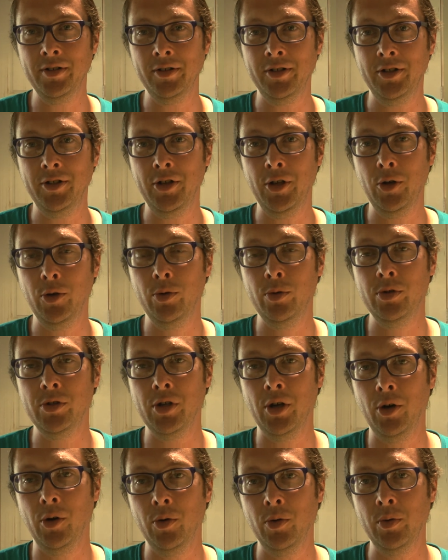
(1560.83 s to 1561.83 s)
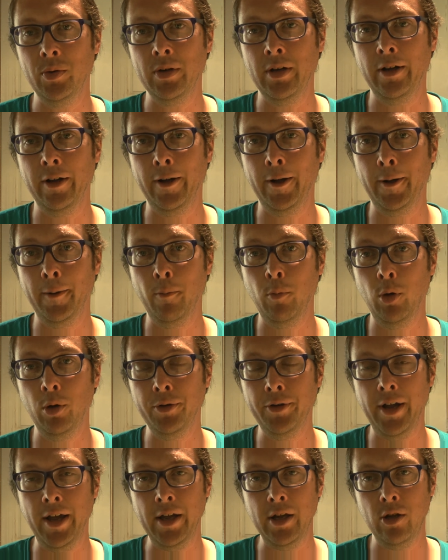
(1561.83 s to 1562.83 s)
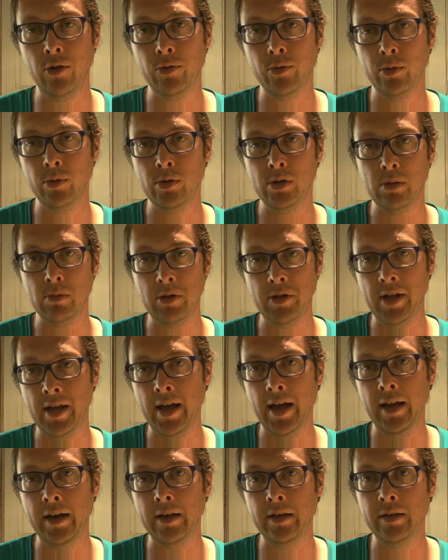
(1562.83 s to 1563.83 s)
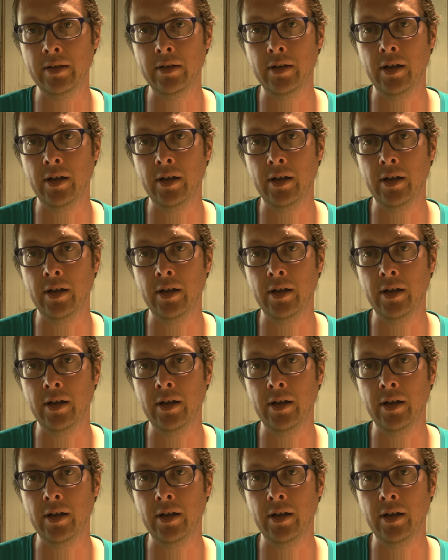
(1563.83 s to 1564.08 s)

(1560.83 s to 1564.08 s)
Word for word: to do so uh, we'll take you through some of that and